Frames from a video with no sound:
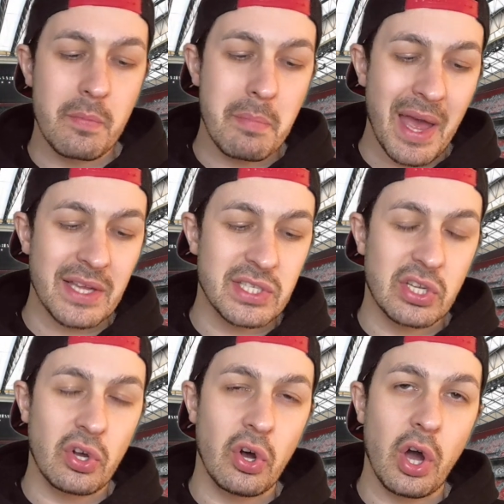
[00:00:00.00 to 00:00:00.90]

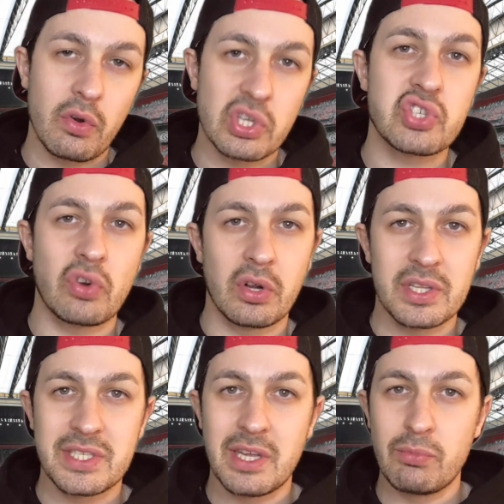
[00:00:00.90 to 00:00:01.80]
Mexico are a
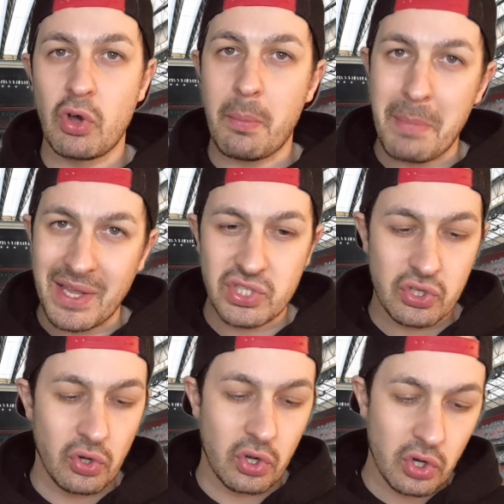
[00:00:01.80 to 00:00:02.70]
strong team, though.
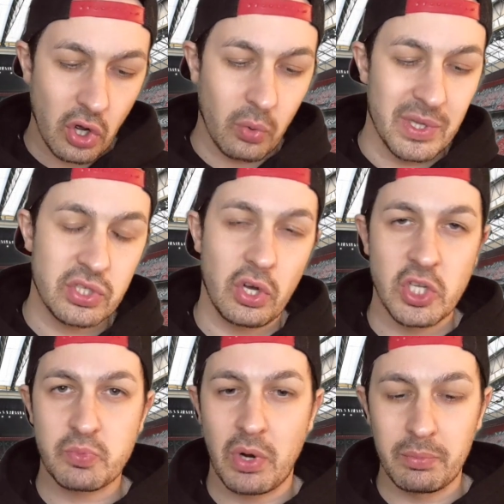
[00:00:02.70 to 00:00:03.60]
Mexico can always
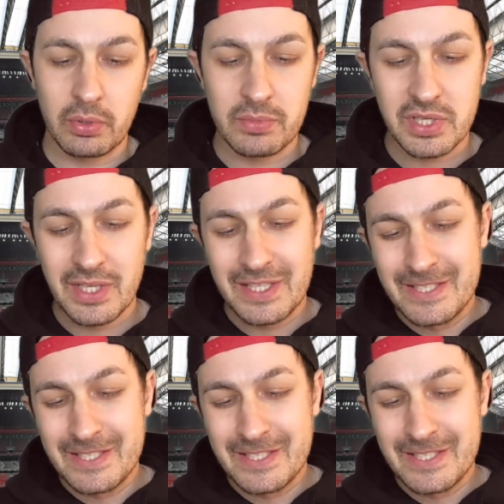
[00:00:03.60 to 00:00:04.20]
cause problems.